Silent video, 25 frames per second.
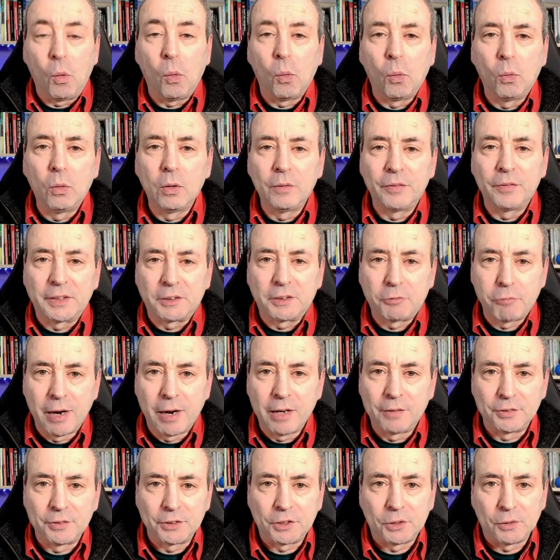all of it's
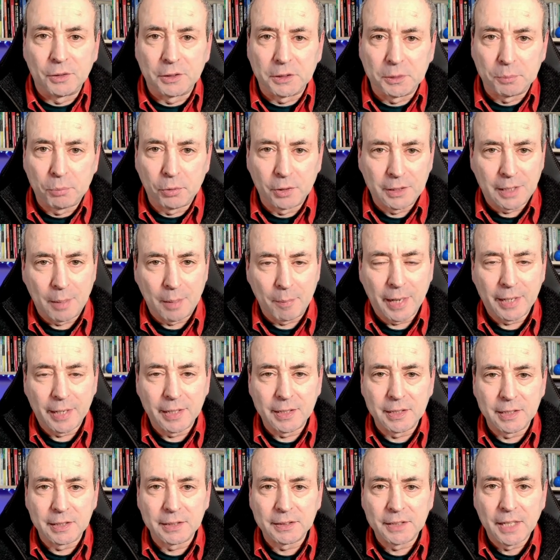relevant to us as project
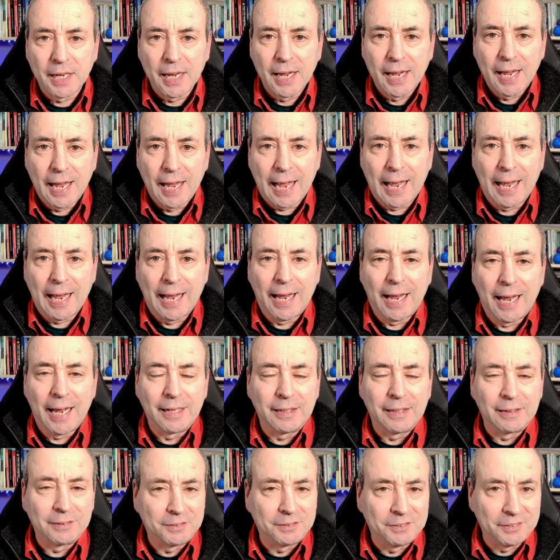managers.
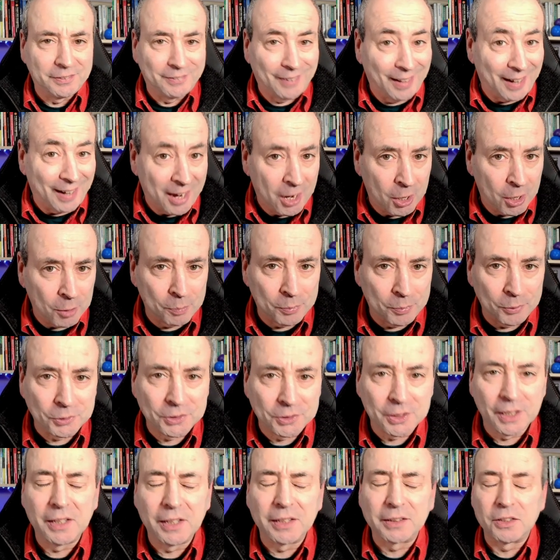And I hope you'll
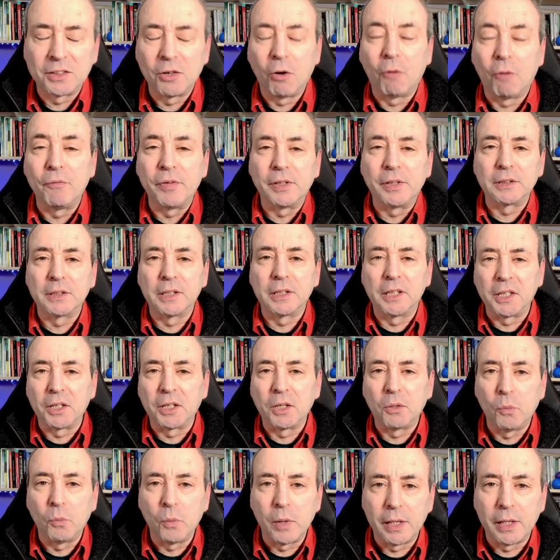see there's an obvious
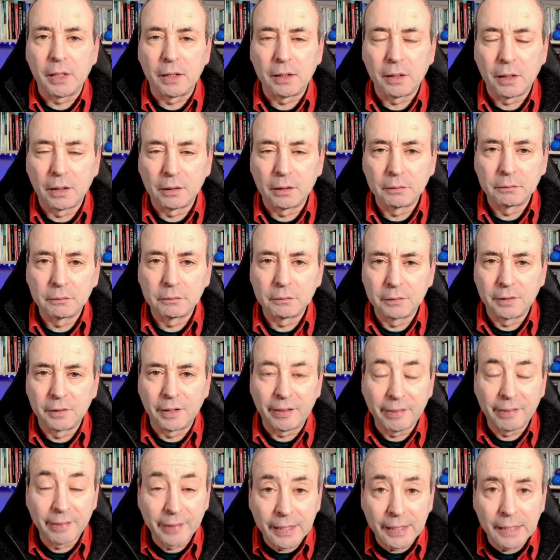link with
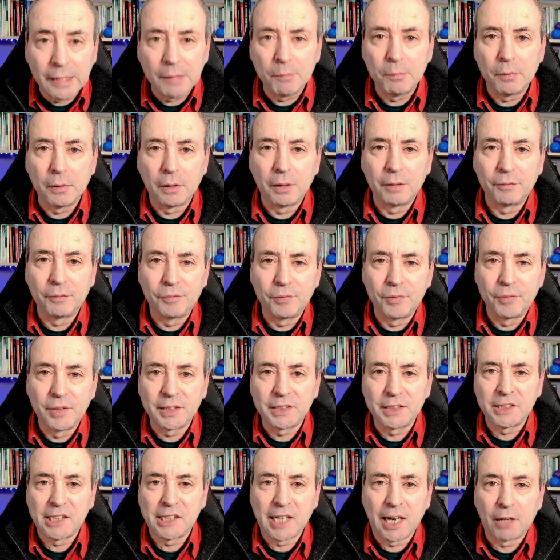the theme of
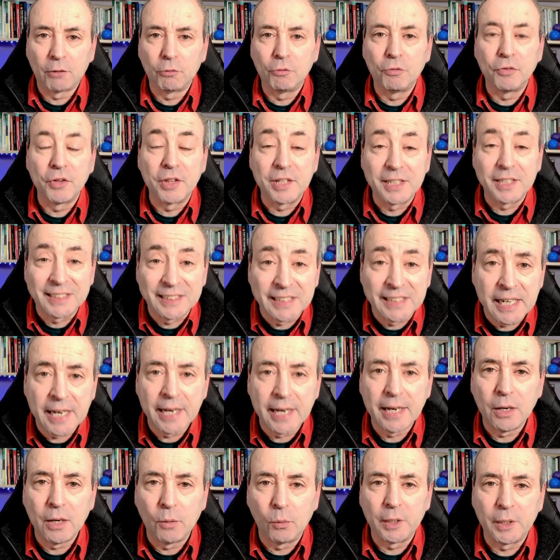this channel for this
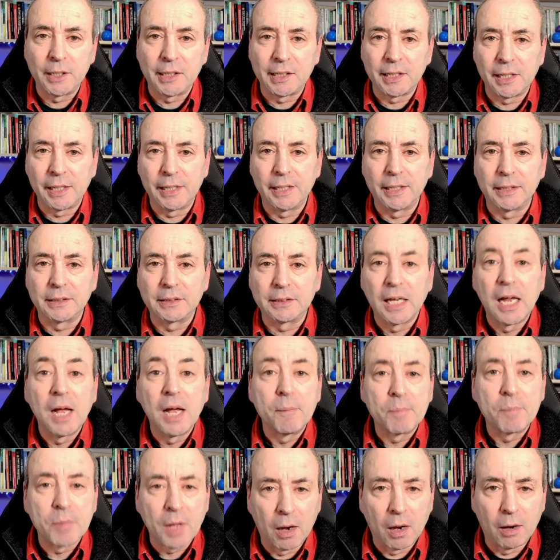year, which is
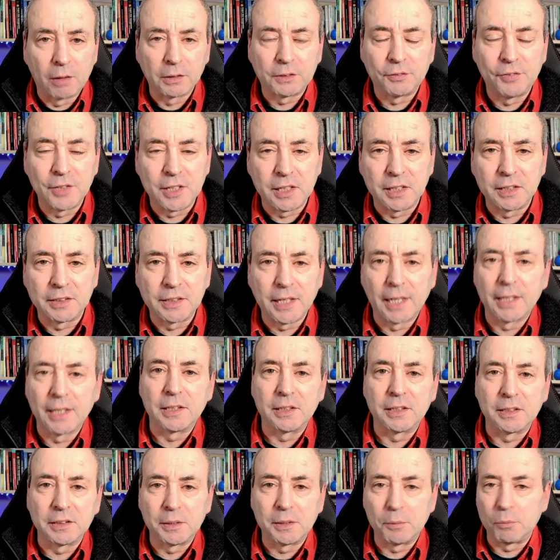artificial
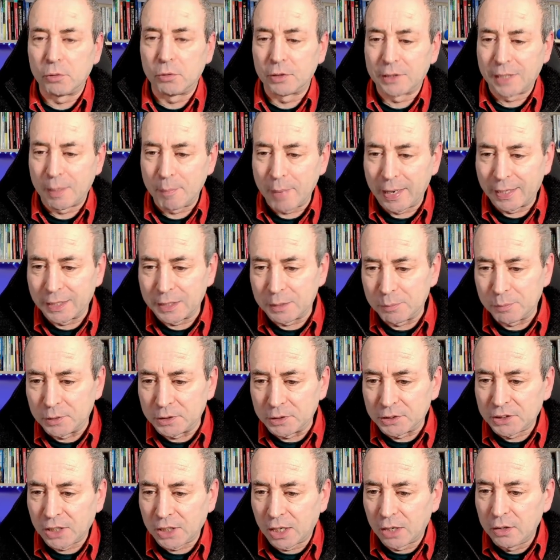intelligence in project
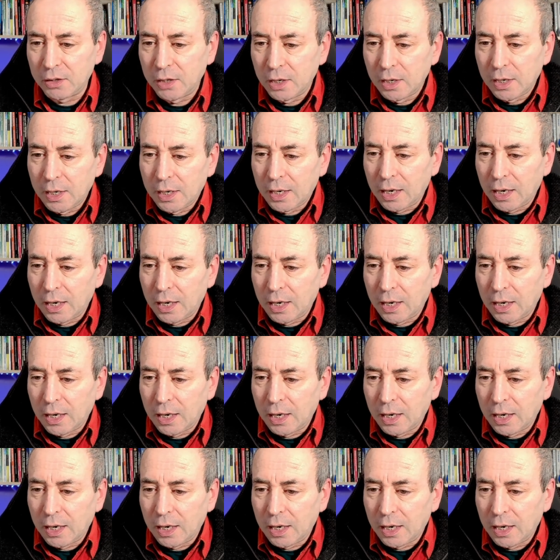management. So